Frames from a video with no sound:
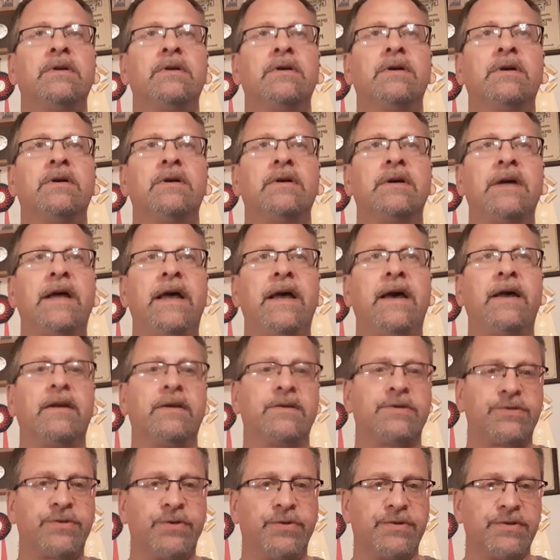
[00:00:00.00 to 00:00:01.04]
uh, at a
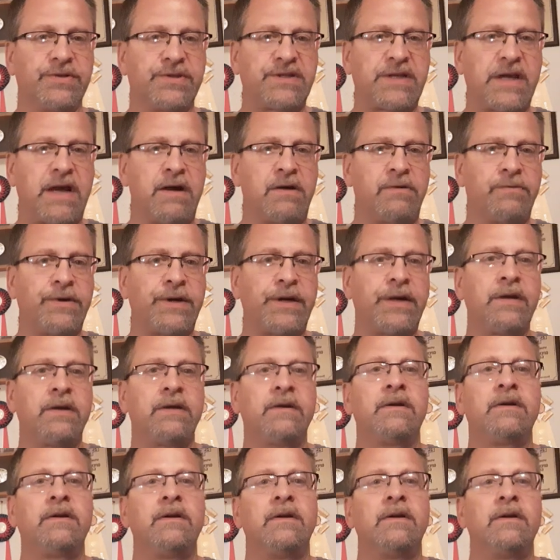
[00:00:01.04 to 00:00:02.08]
certain salary
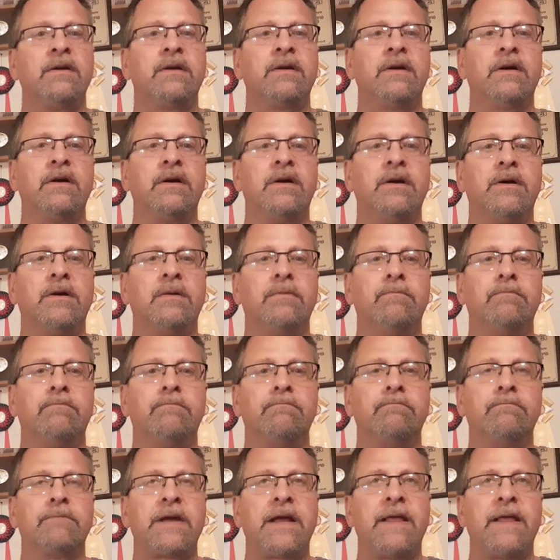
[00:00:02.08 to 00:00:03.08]
um,